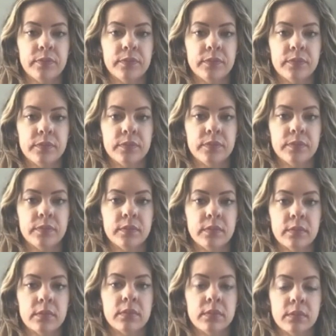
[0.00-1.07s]

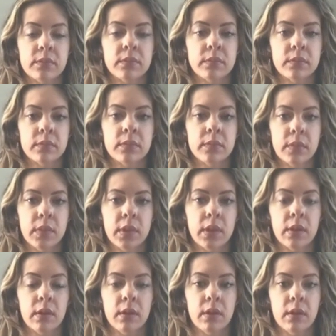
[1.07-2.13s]

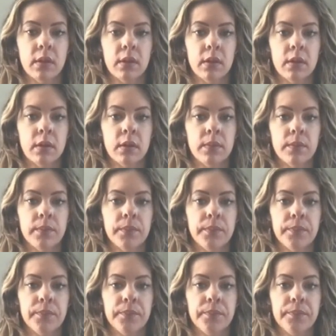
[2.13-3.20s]

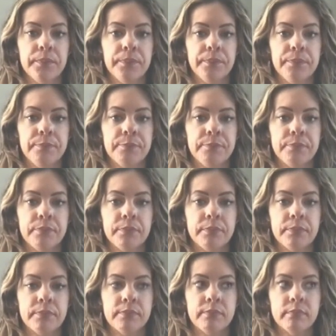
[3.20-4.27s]

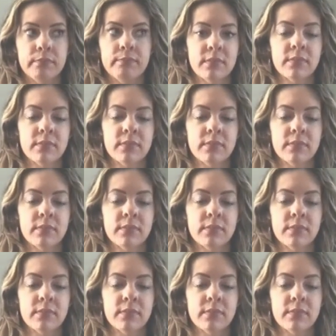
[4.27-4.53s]
(silent)